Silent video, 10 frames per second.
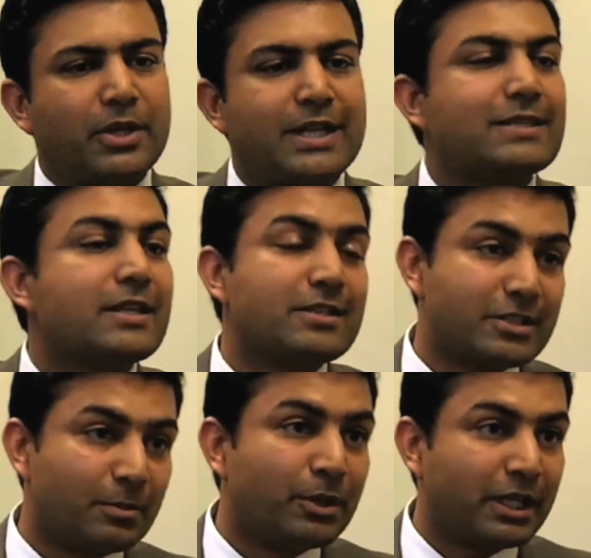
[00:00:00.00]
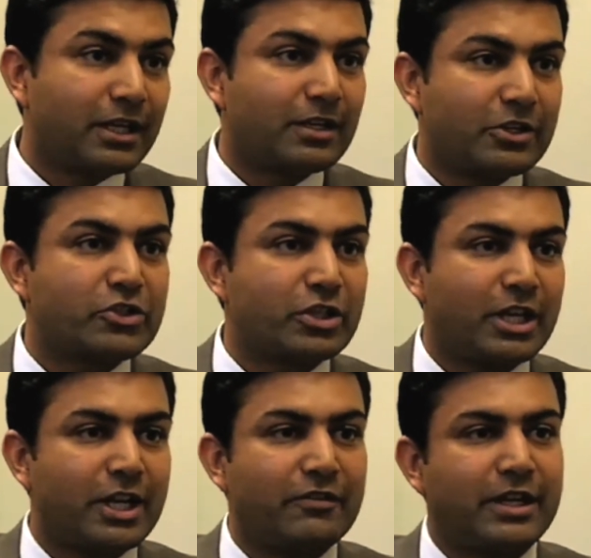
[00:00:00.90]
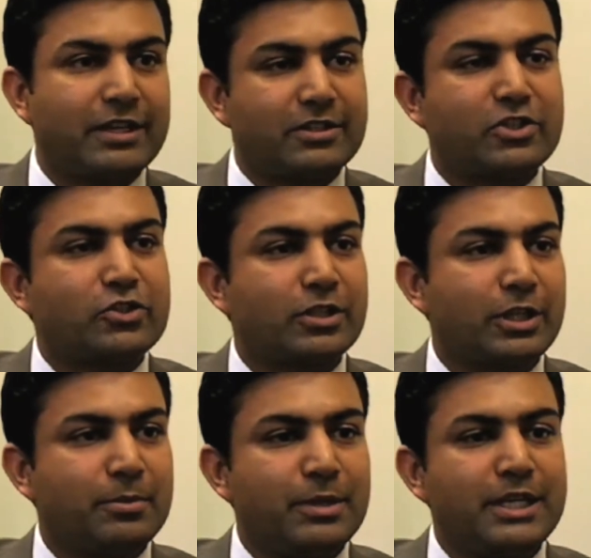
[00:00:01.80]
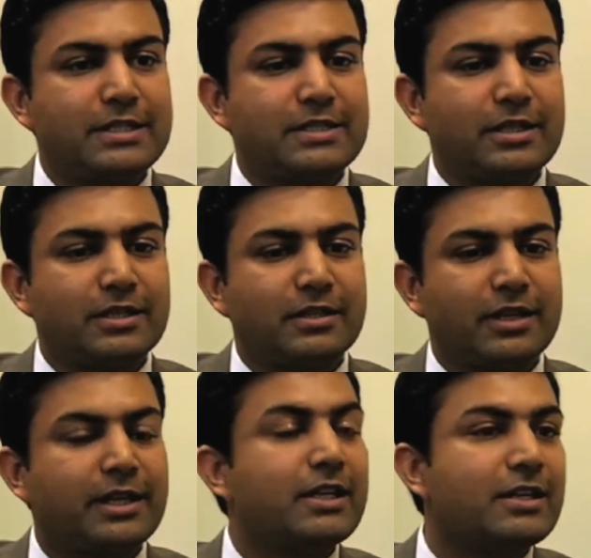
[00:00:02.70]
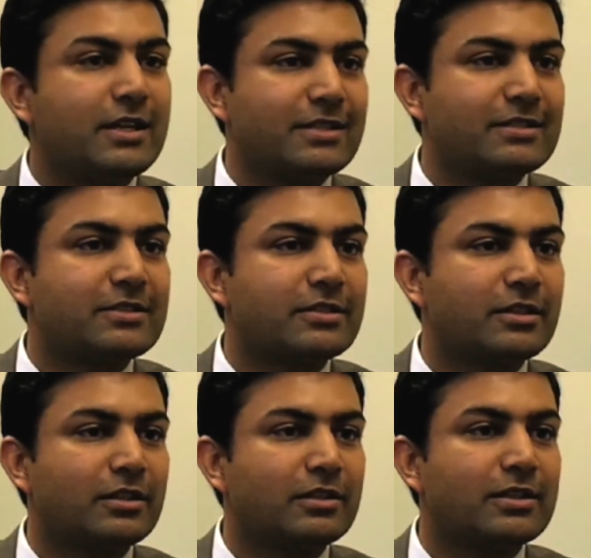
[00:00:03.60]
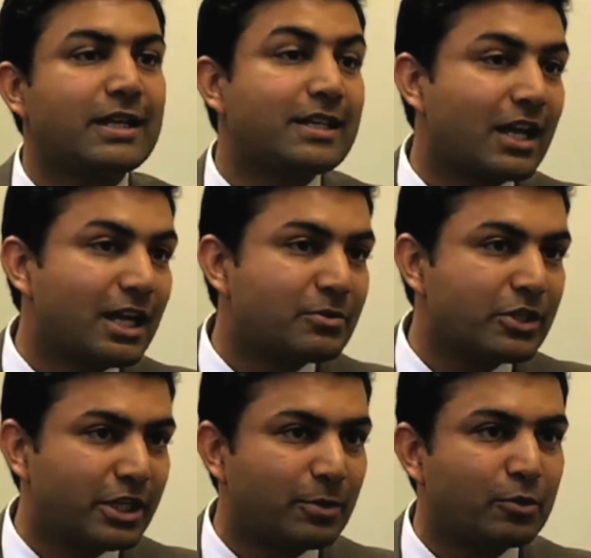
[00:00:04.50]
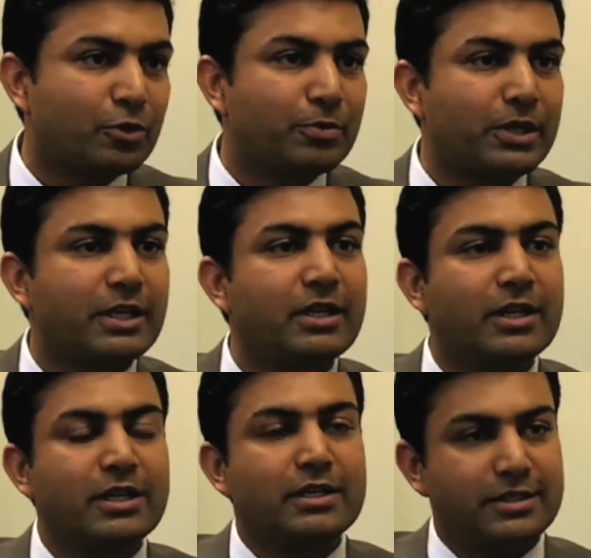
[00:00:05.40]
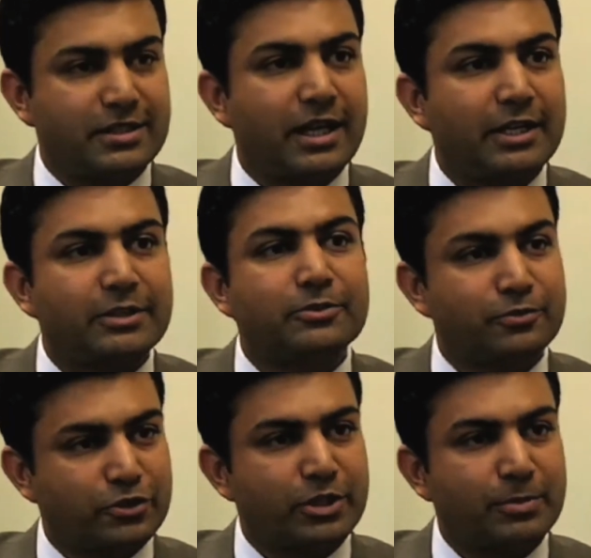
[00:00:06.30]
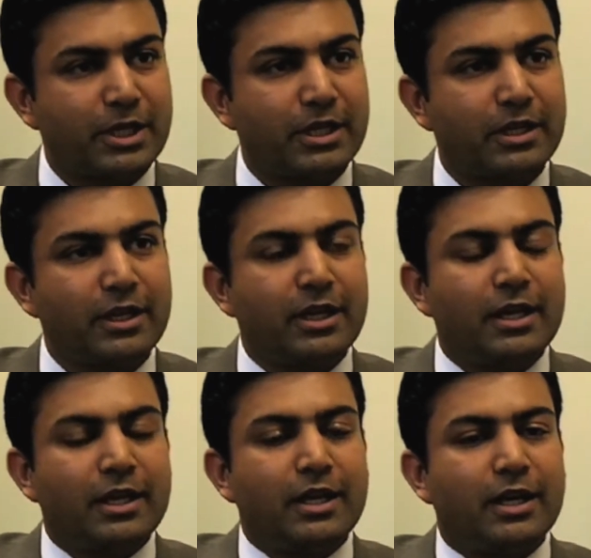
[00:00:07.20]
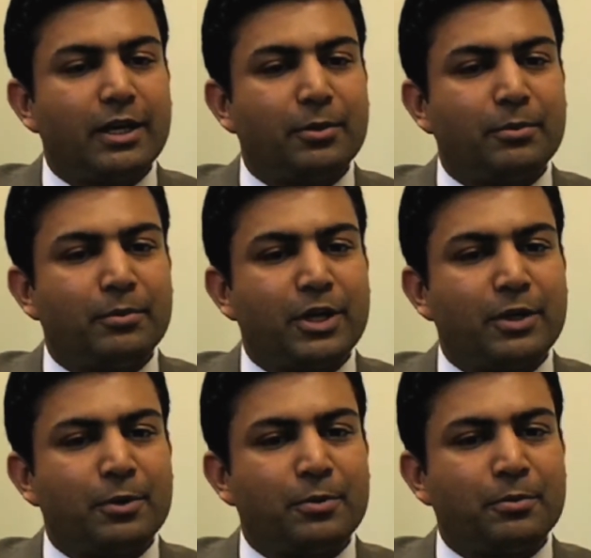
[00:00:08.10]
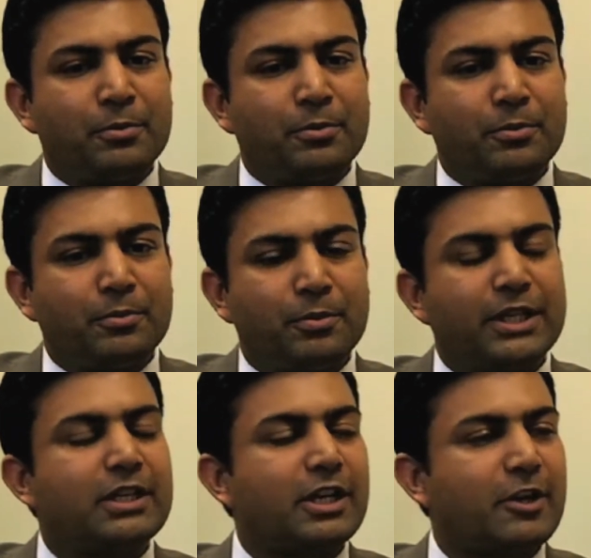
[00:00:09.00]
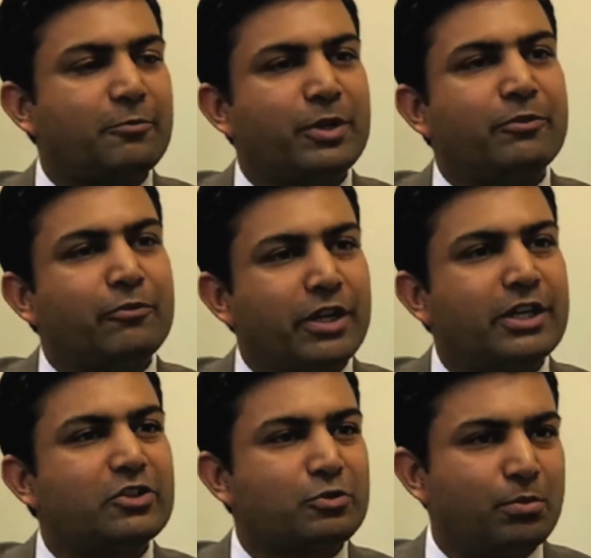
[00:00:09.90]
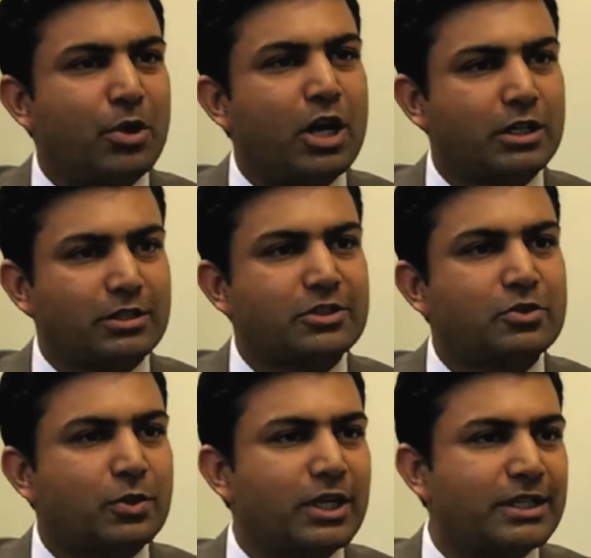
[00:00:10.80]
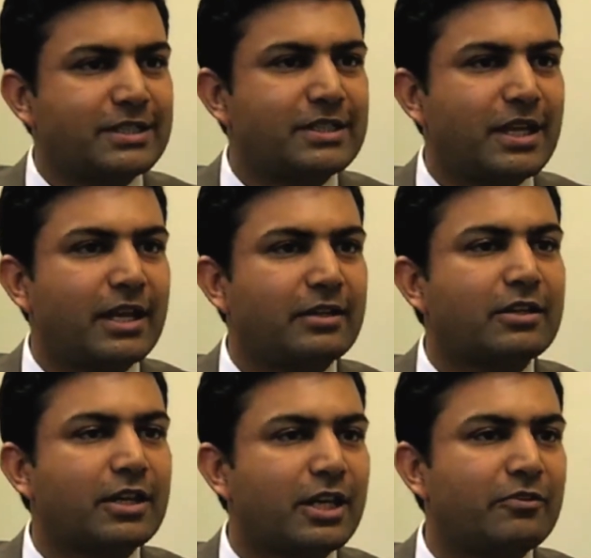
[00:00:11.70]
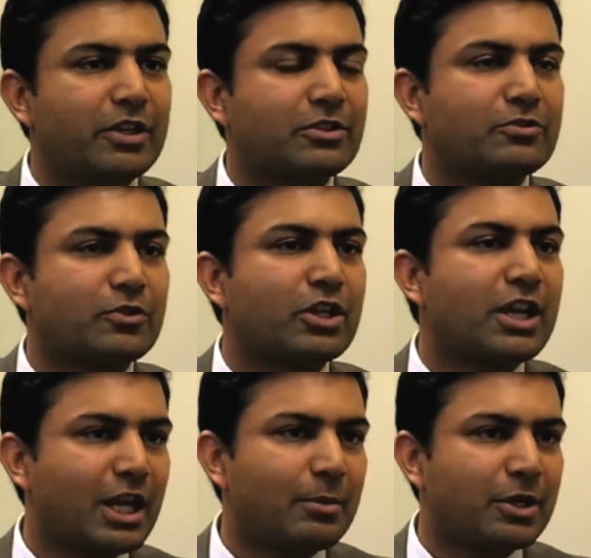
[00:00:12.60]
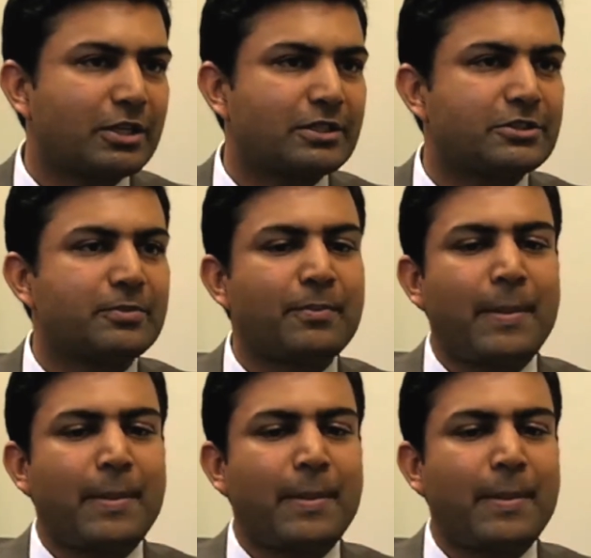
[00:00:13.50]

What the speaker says: In simple English, craving essentially means an intense, at times inappropriate, desire for something. But there have been various models to understand cravings for chemicals.